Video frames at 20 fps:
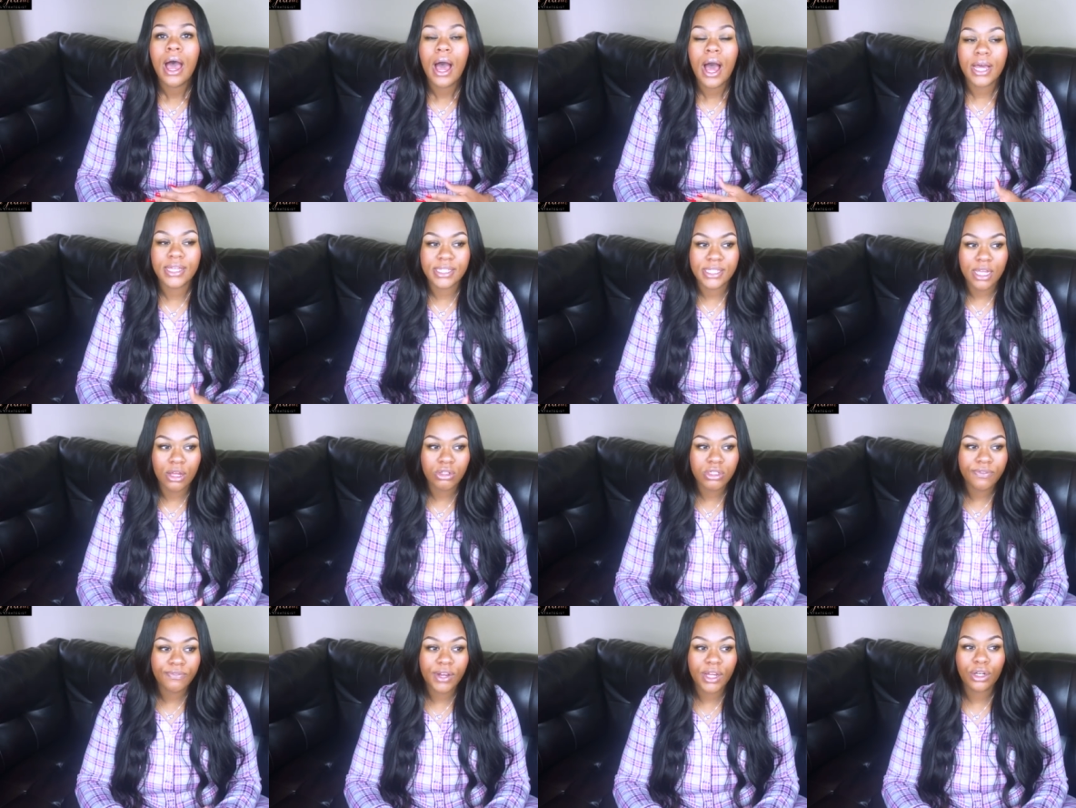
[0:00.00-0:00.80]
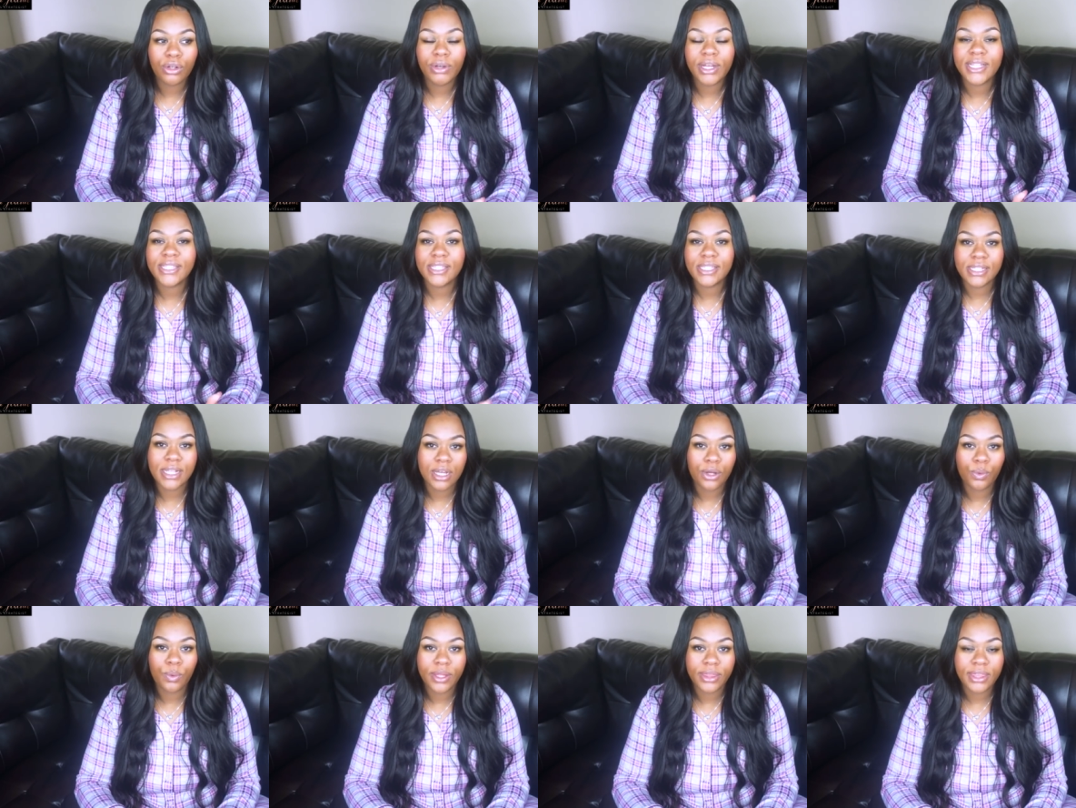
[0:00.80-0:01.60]
a sales funnel and
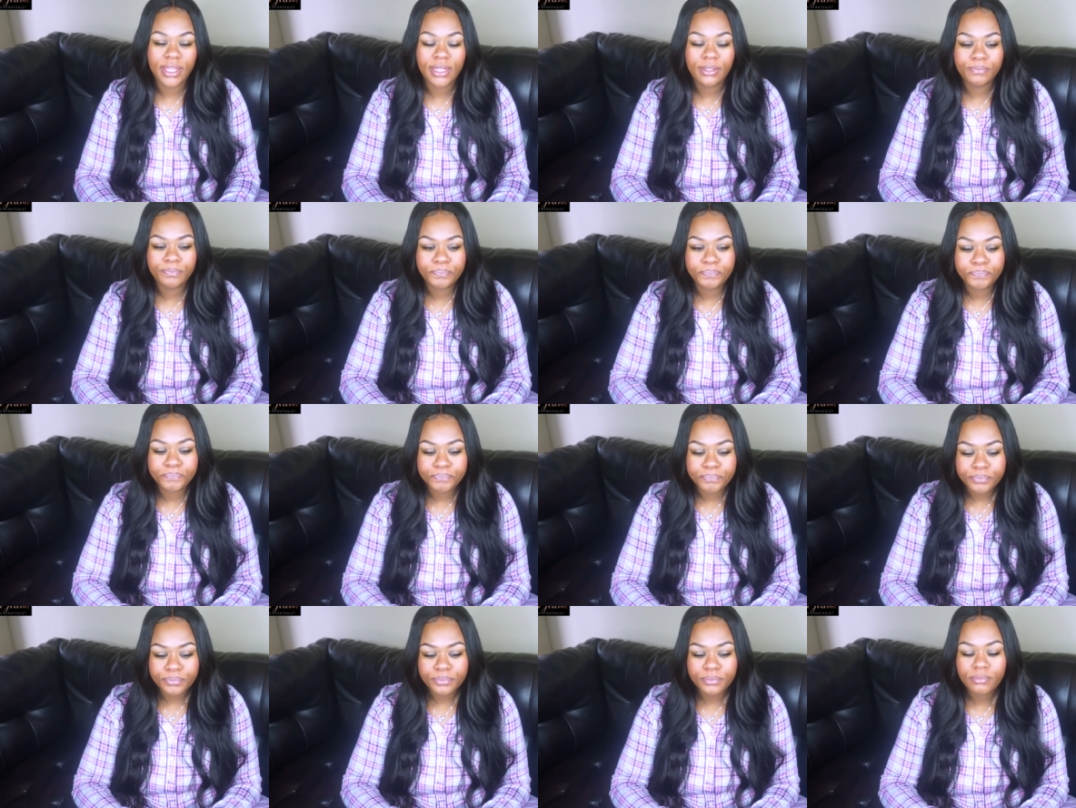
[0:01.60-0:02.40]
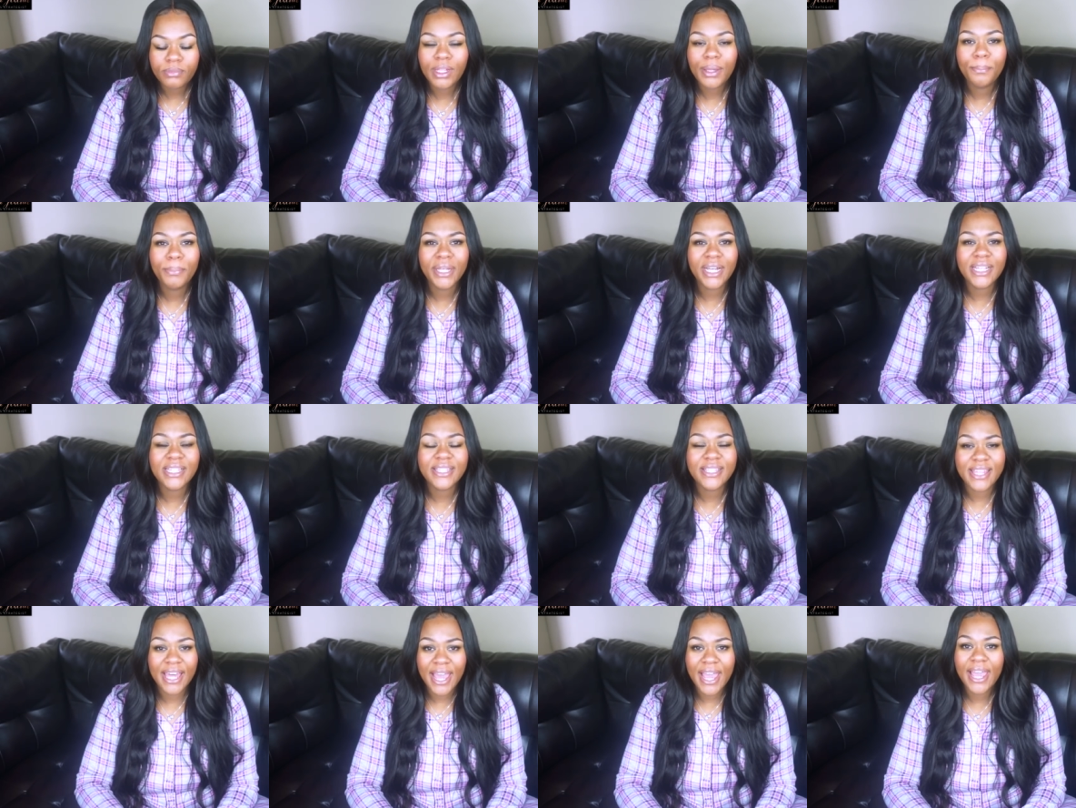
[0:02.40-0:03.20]
stick with it because
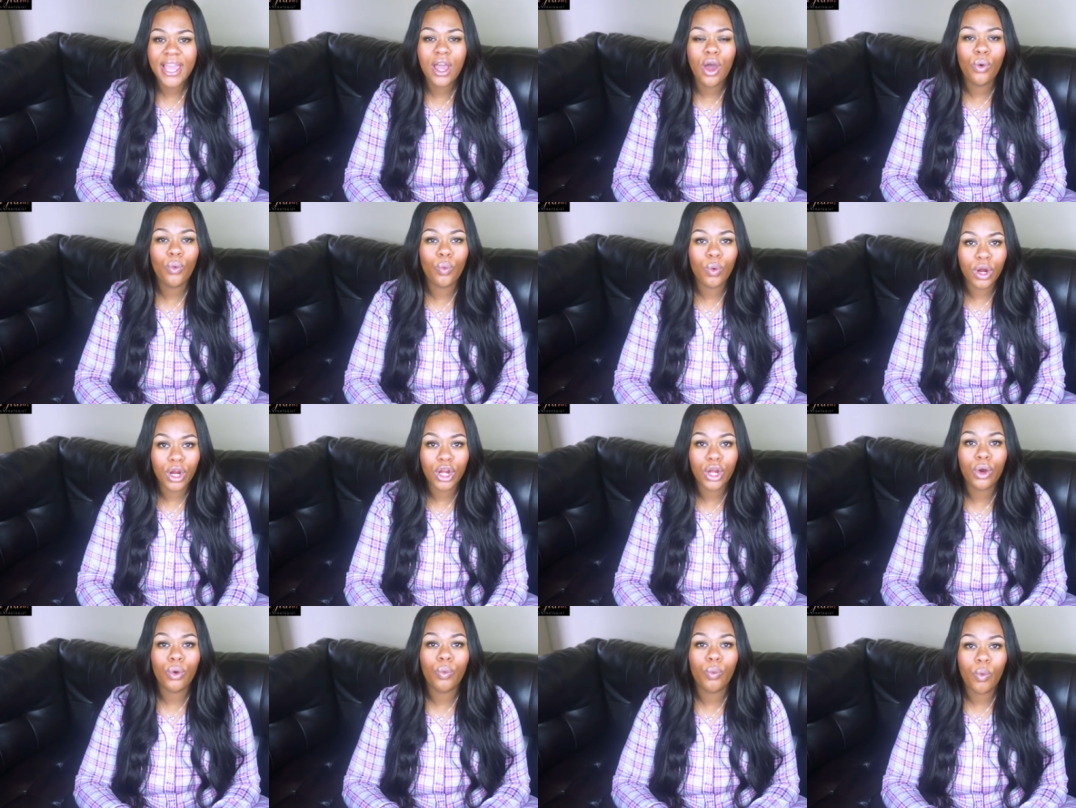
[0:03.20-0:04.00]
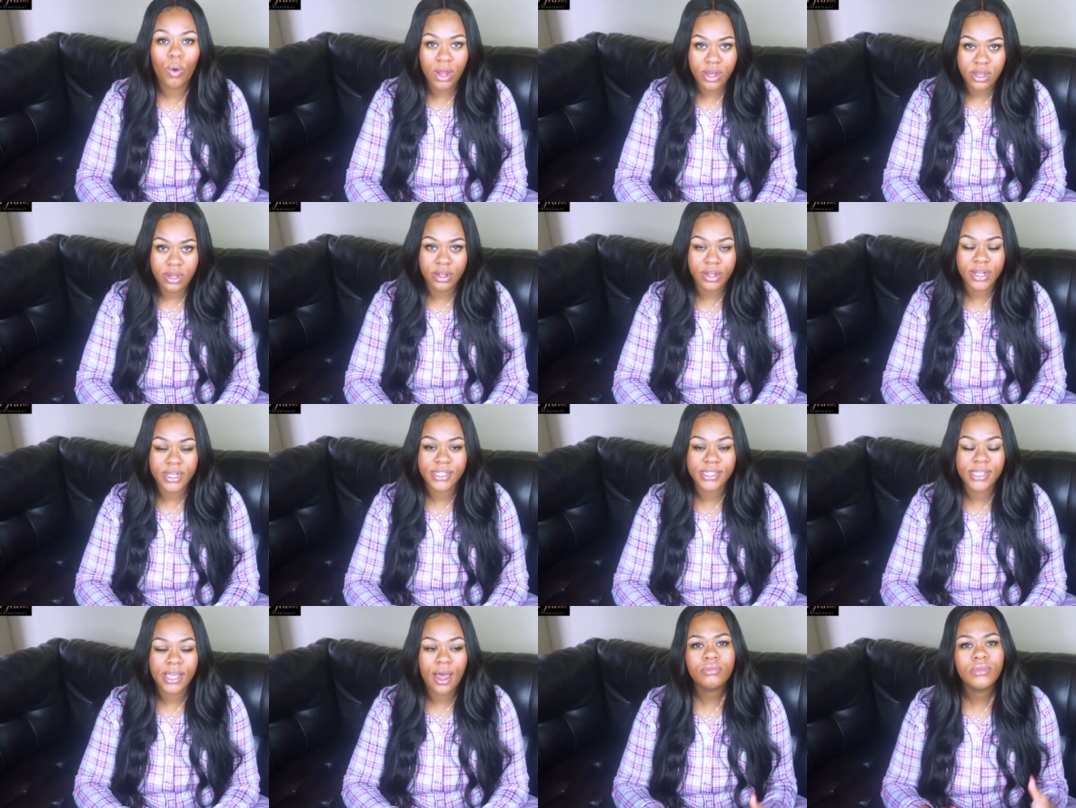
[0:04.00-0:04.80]
they work
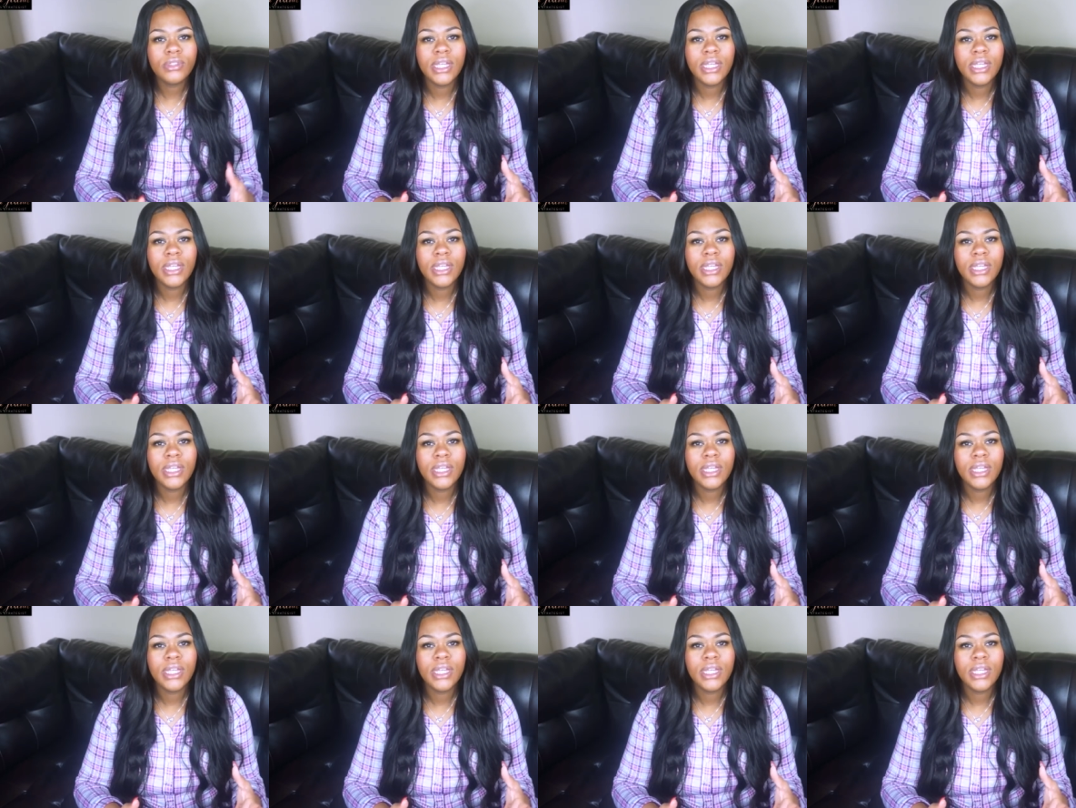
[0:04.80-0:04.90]
wonders.